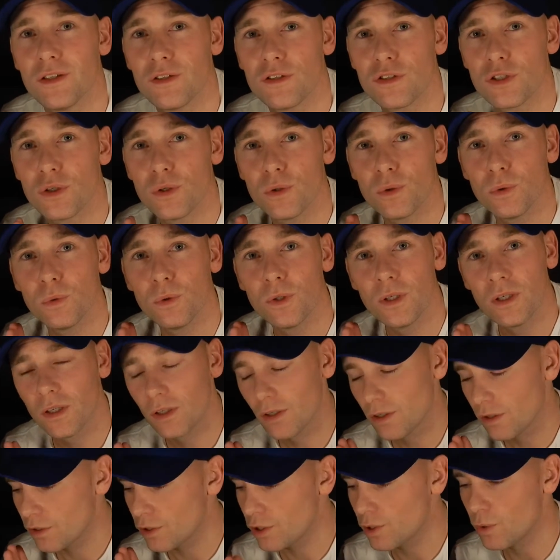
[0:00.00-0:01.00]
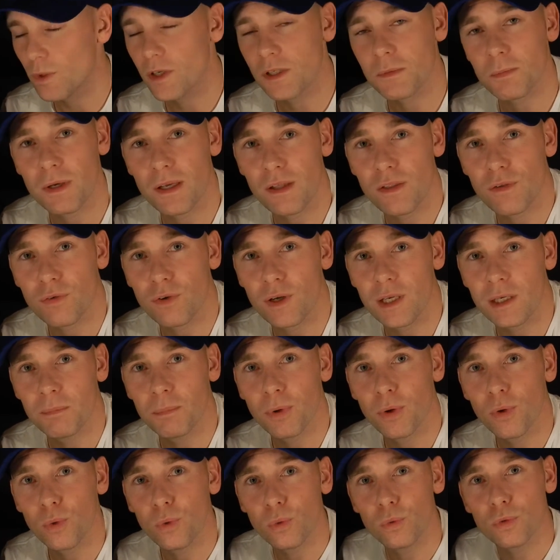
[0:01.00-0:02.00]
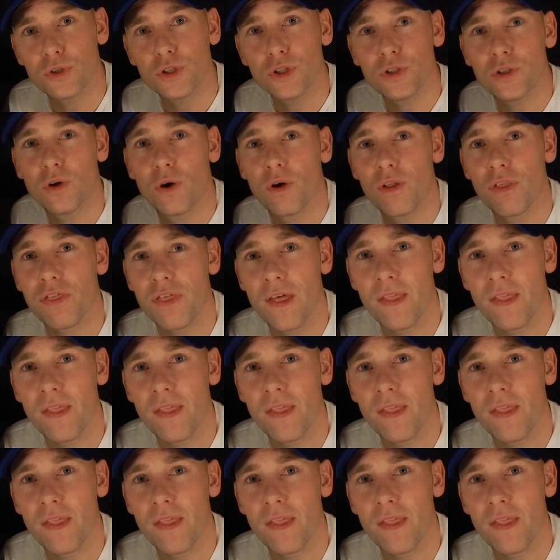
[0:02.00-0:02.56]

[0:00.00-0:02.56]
your two USB 3 ports, you've got a